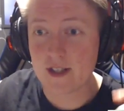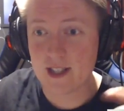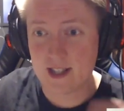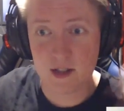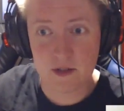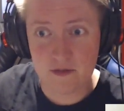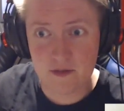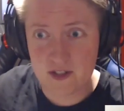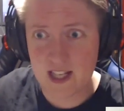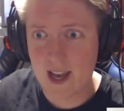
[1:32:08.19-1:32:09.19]
There's a lot of
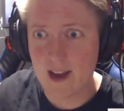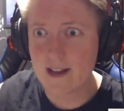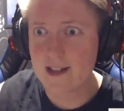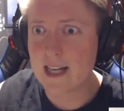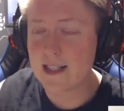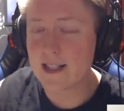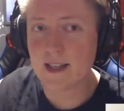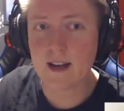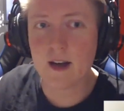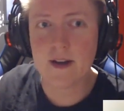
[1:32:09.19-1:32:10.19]
singing and
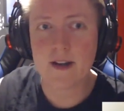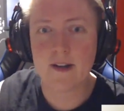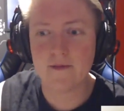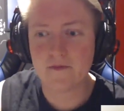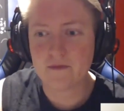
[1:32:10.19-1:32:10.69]
dancing going on.